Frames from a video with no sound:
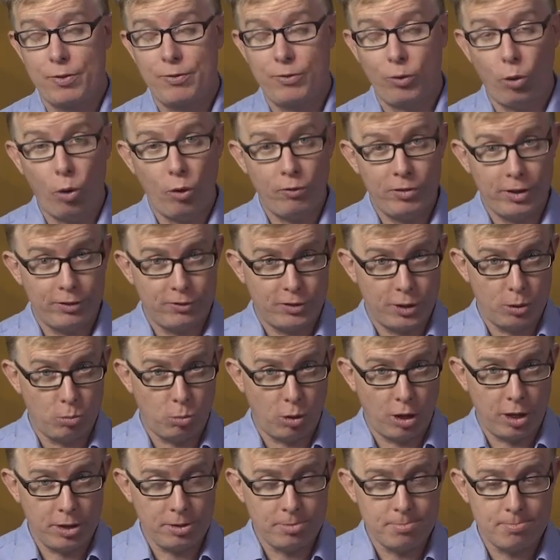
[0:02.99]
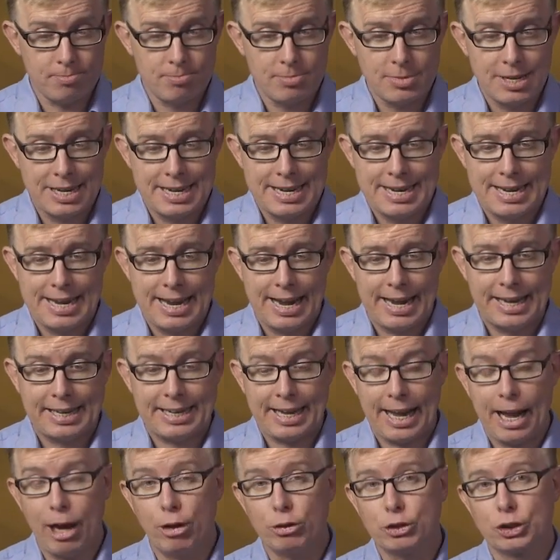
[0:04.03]
451, a
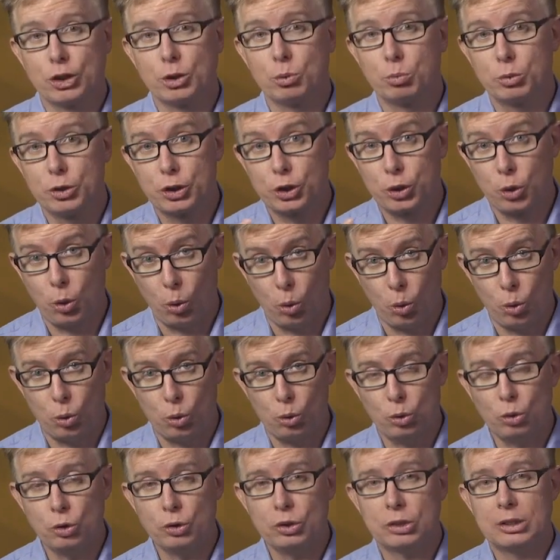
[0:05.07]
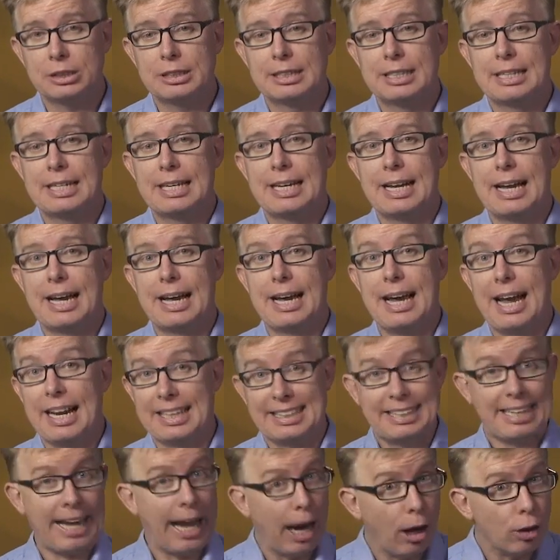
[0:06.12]
council was called uh,
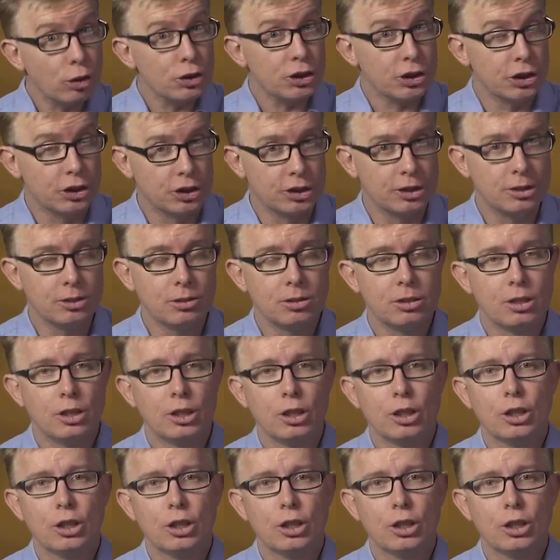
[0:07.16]
at Chalcedon